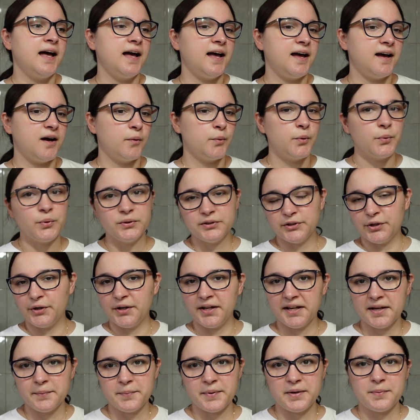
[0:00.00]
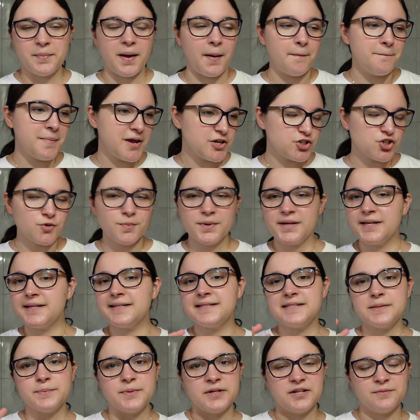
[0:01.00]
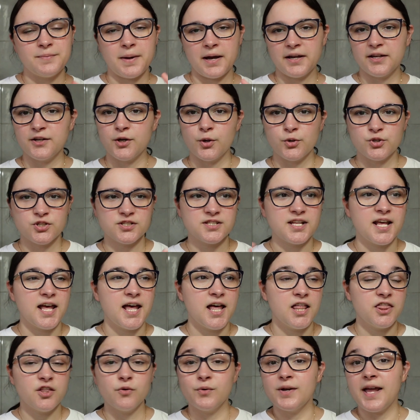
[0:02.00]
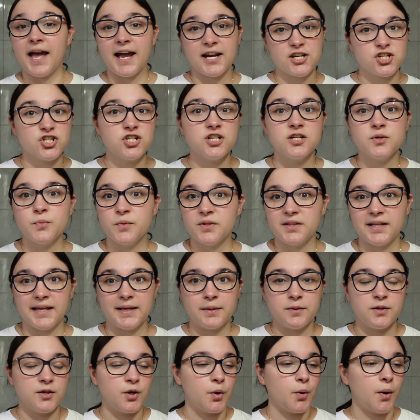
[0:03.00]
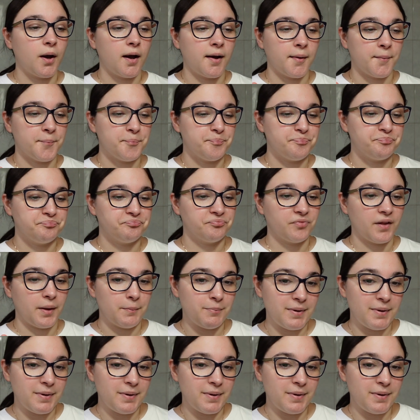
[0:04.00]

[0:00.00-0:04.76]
Uh, we were learning a bit about measurements, a bit about, you know, just the reaction with like, you know, um,